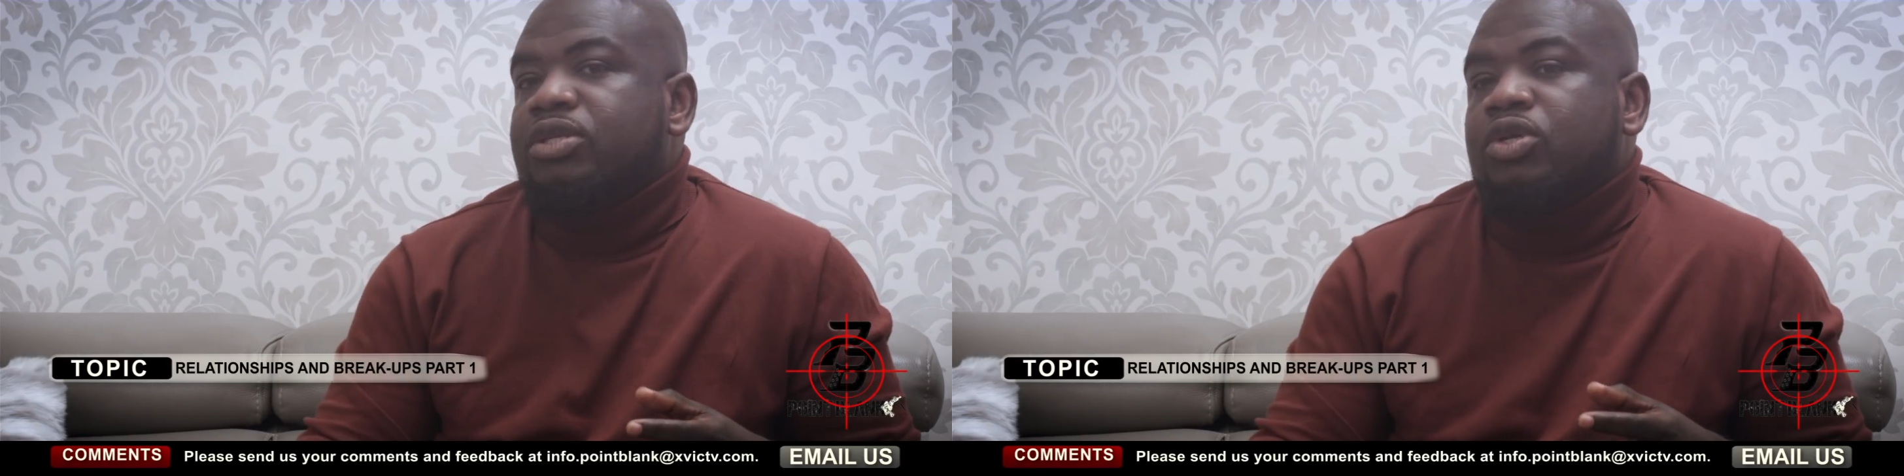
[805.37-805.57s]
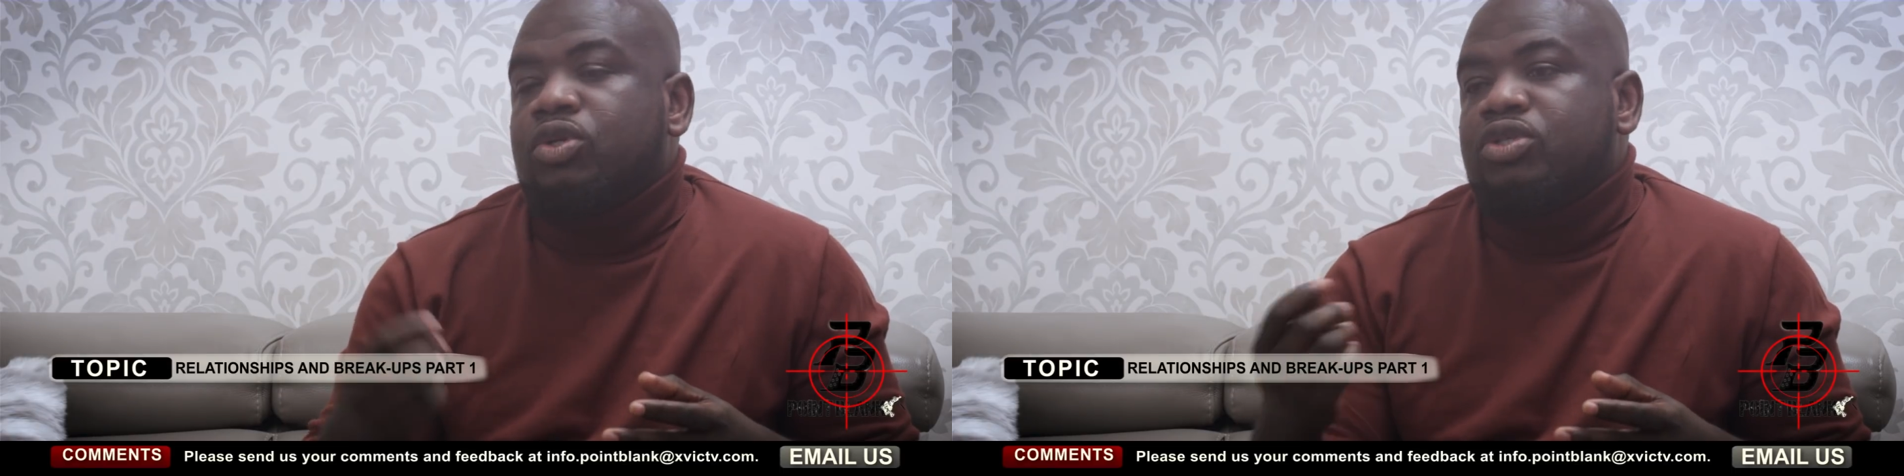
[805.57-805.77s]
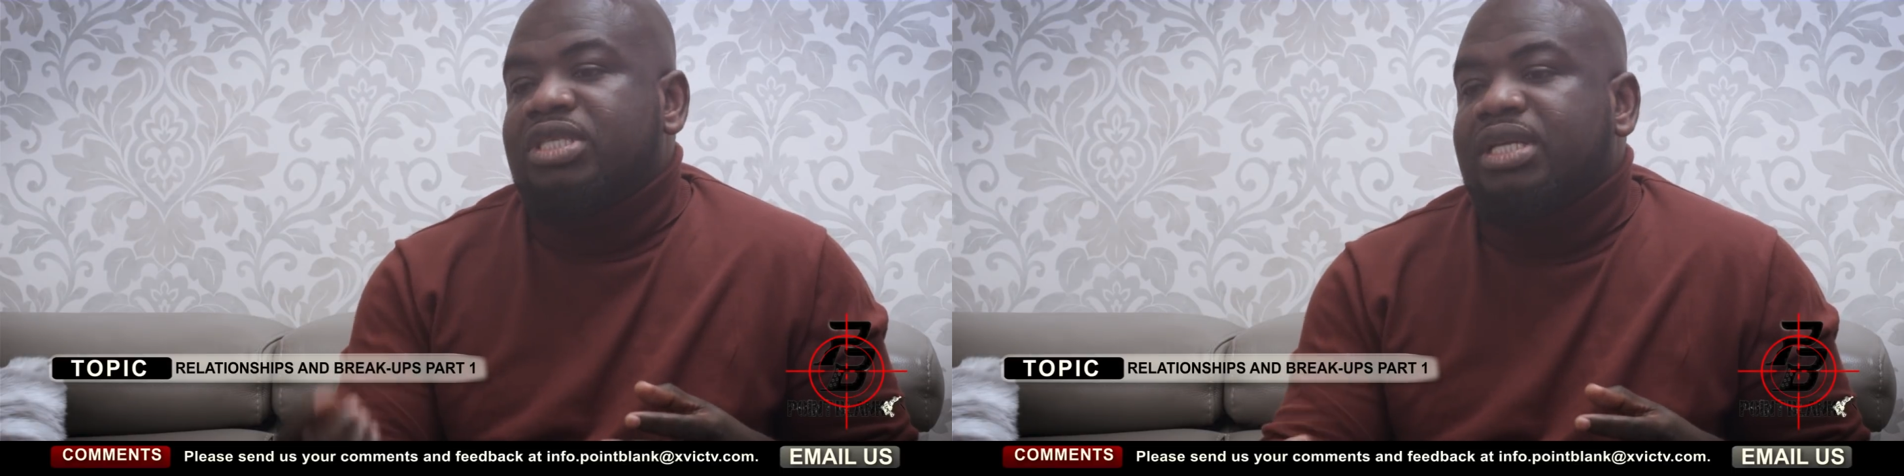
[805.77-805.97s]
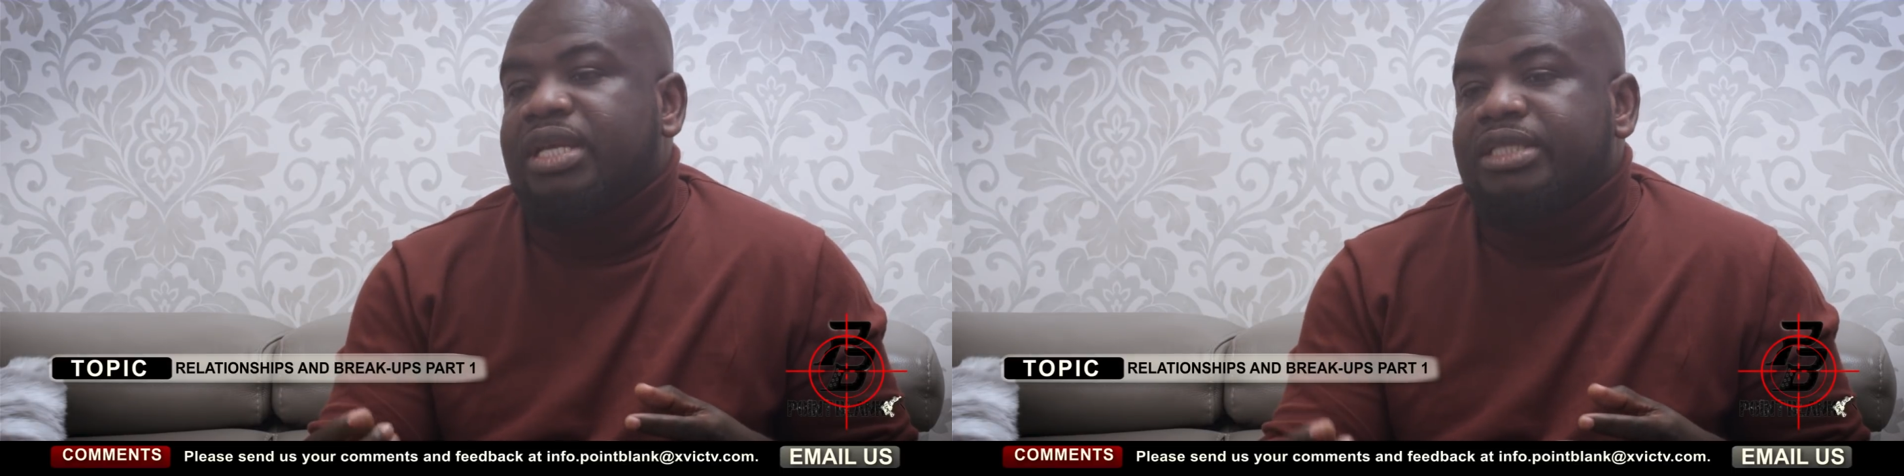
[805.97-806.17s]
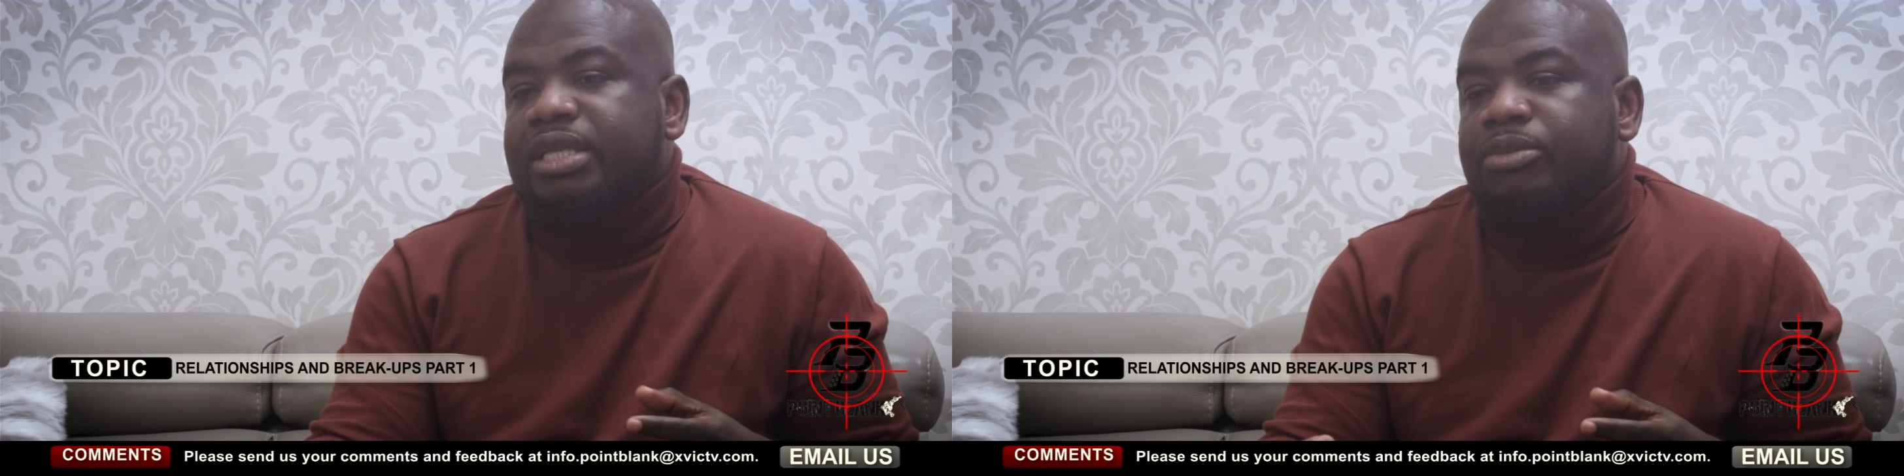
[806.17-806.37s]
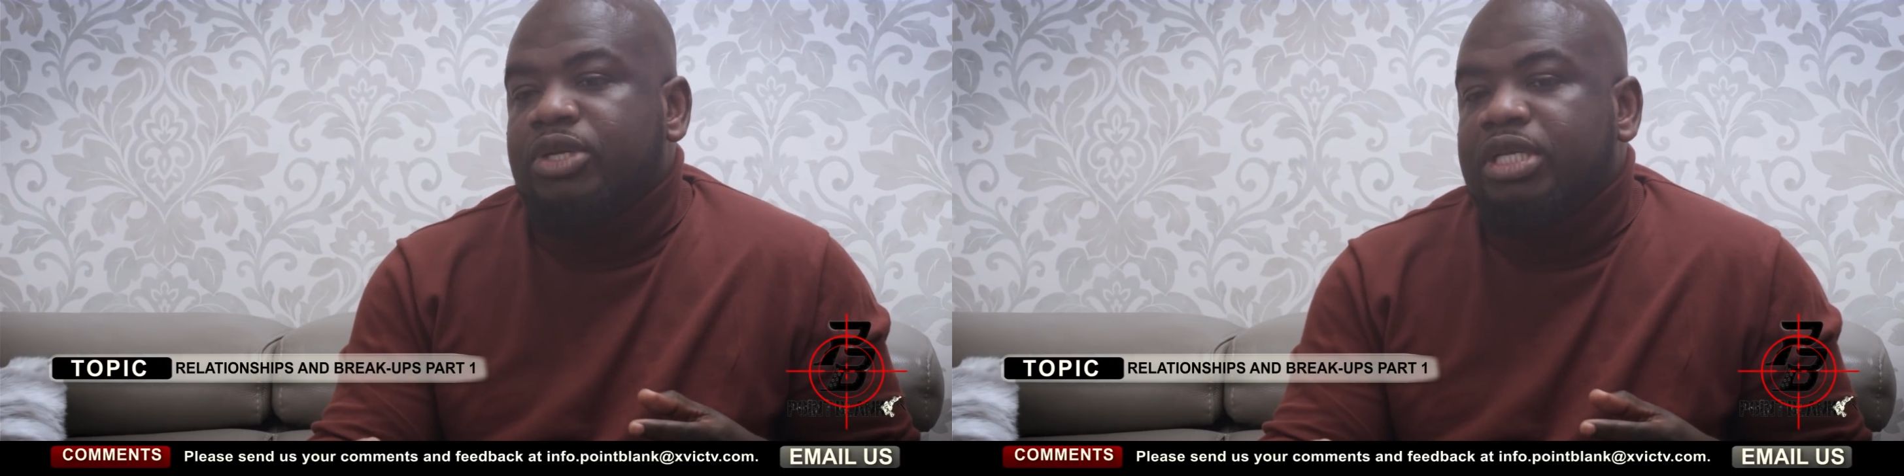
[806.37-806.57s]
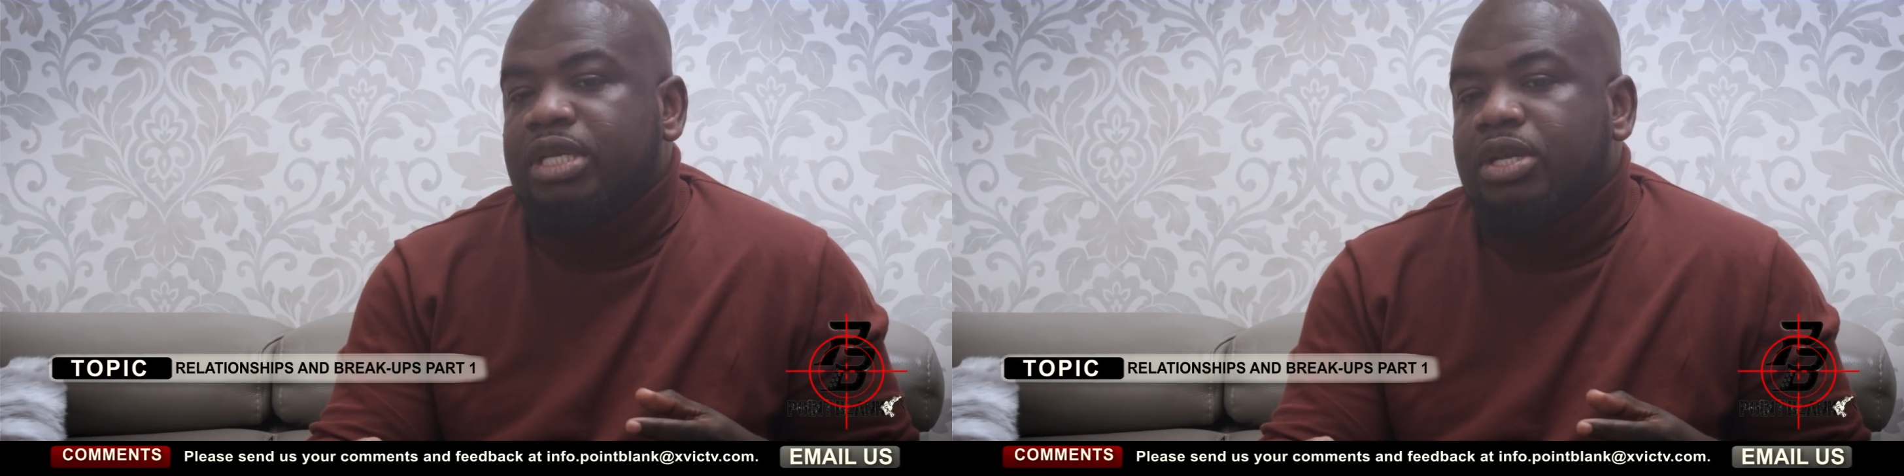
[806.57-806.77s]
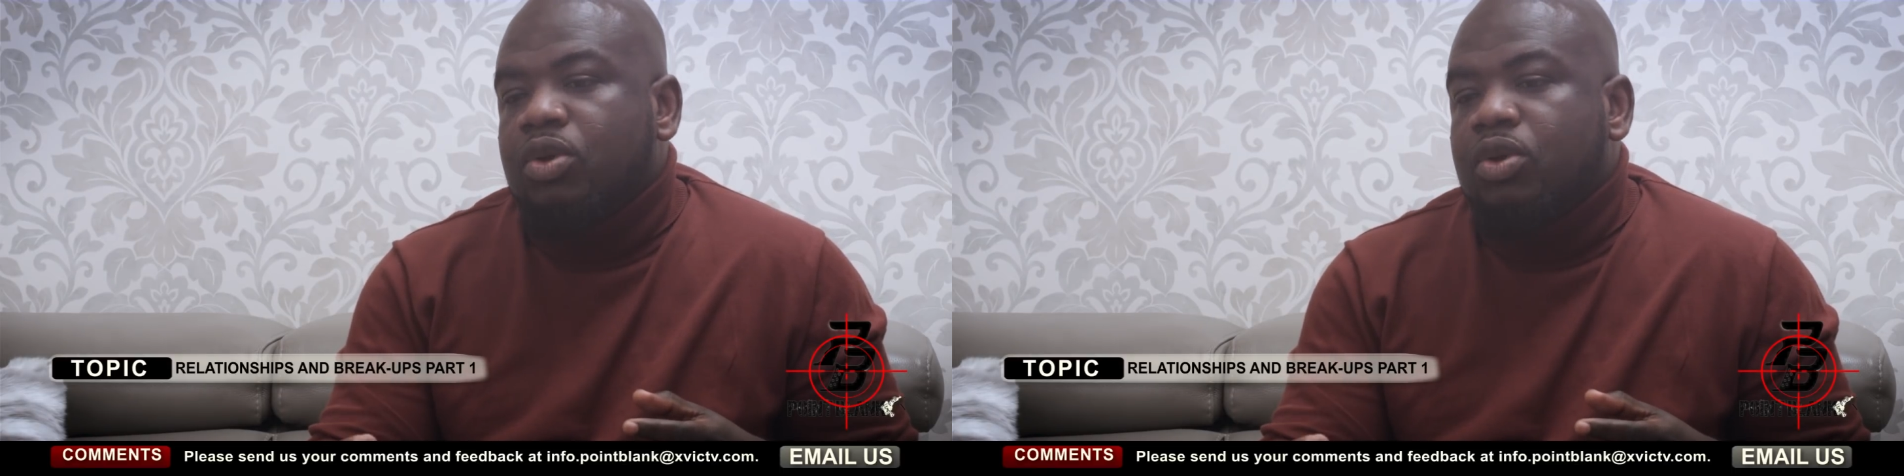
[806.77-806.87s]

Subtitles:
you go to select somebody